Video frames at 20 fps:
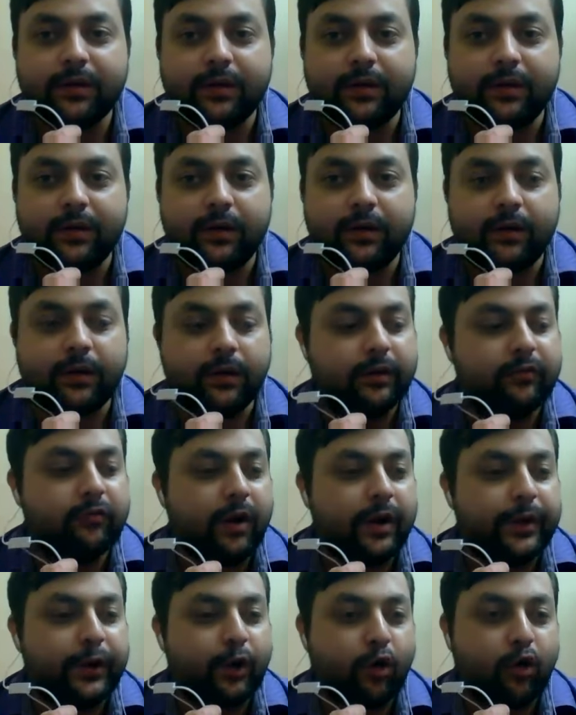And if
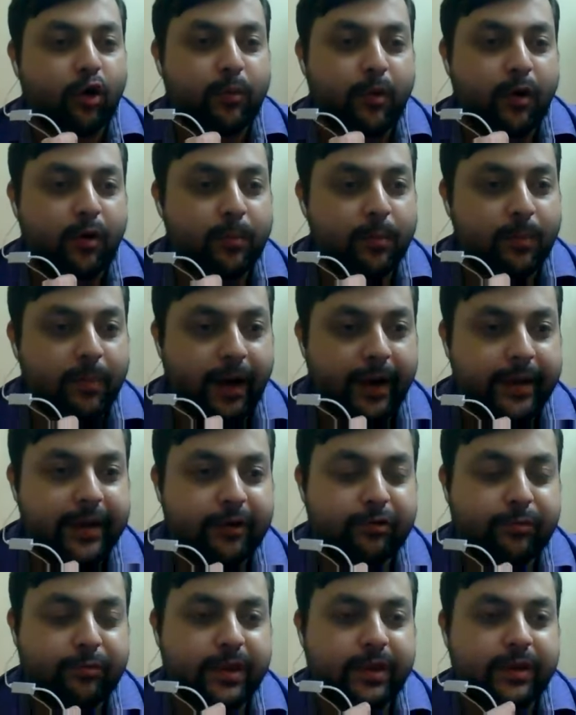I talk about my
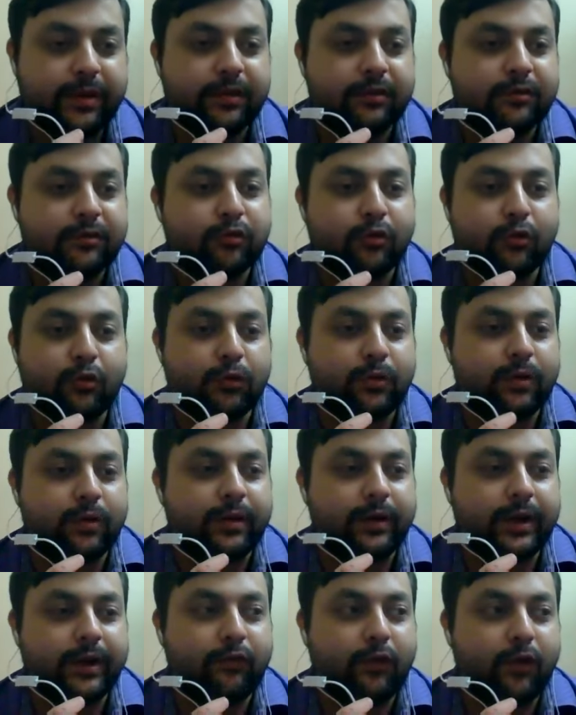experience, so
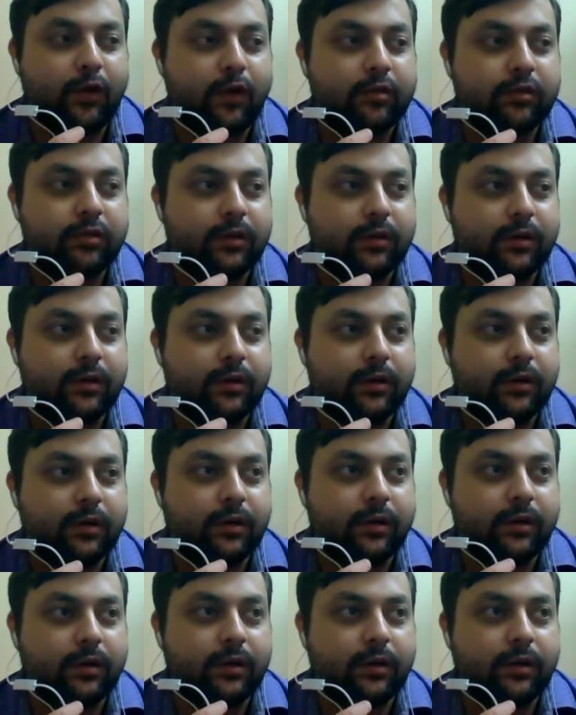it was
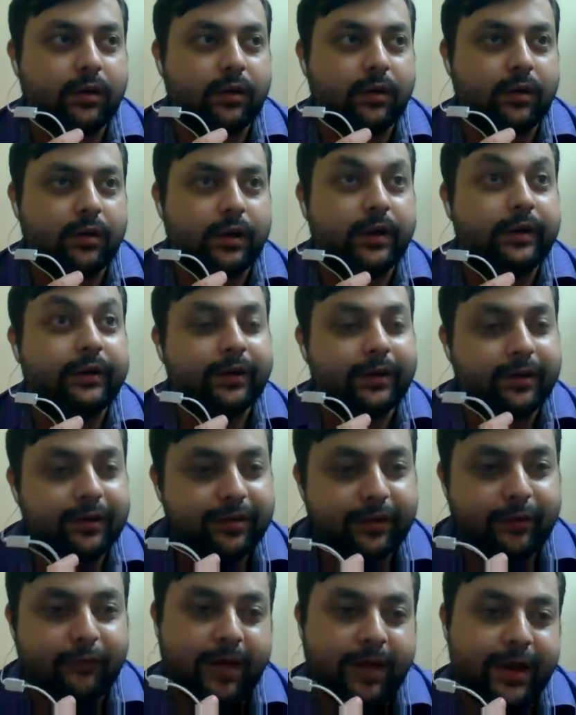it
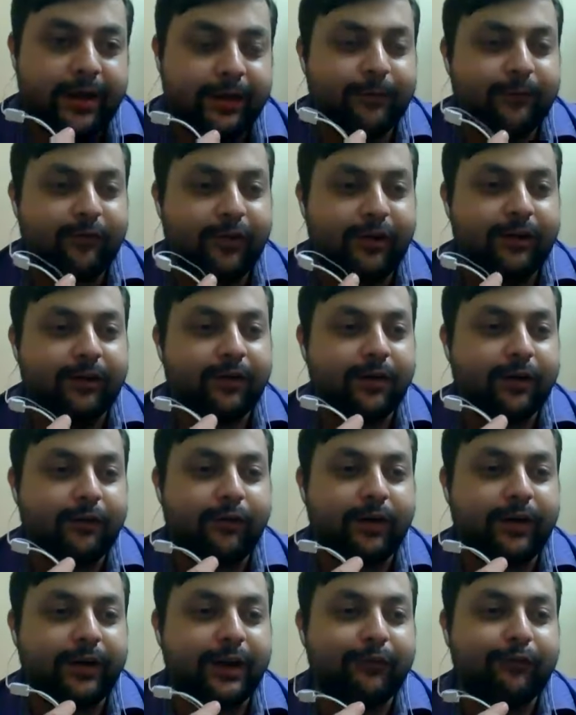is a very
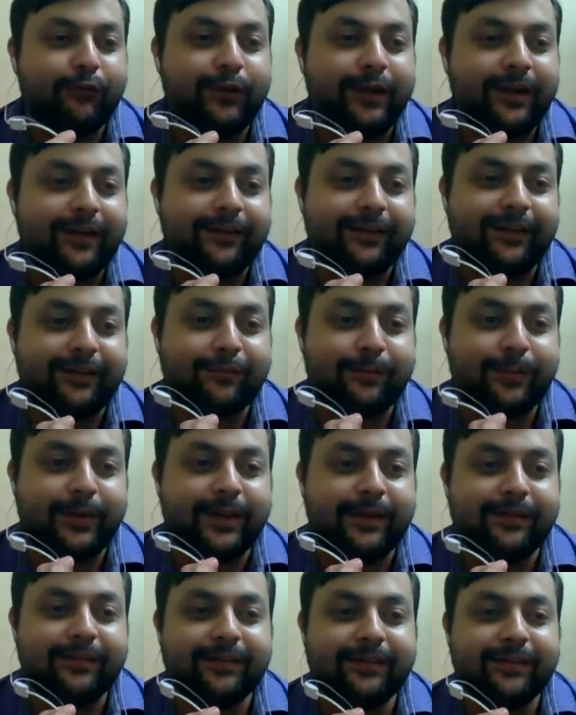wonderful
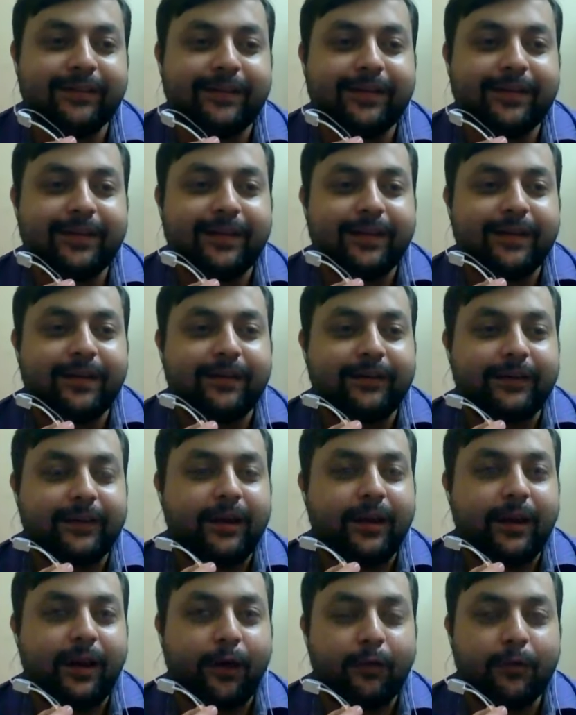experience
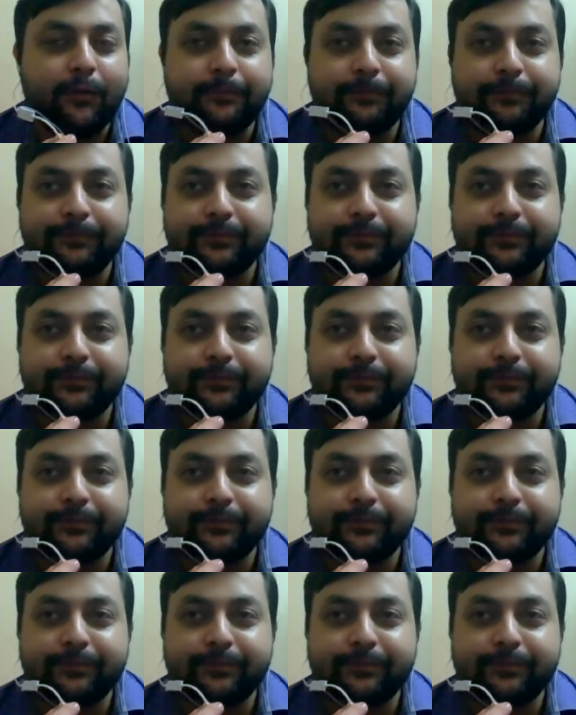till now,